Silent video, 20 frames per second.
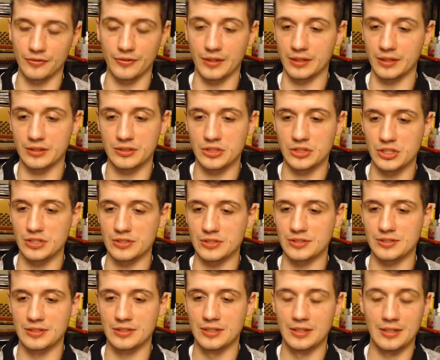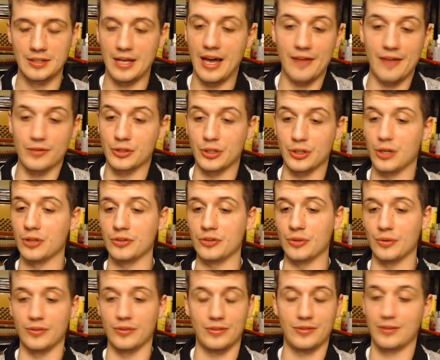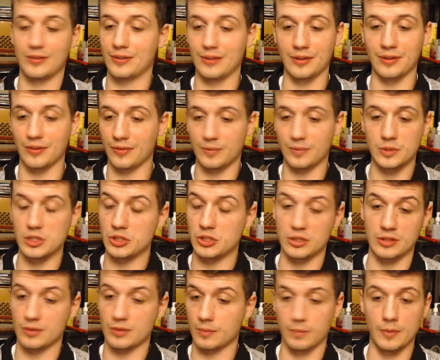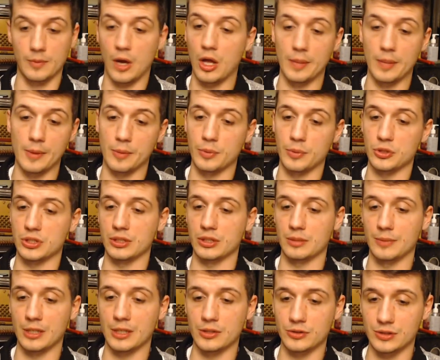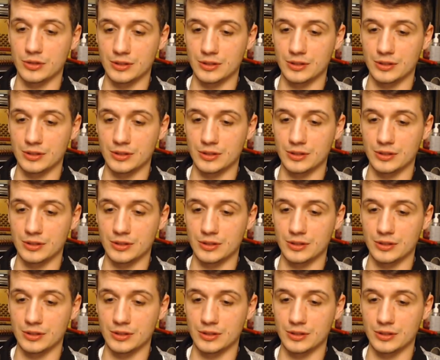Like she's avant-garde, so she's just all about pushing the boundaries.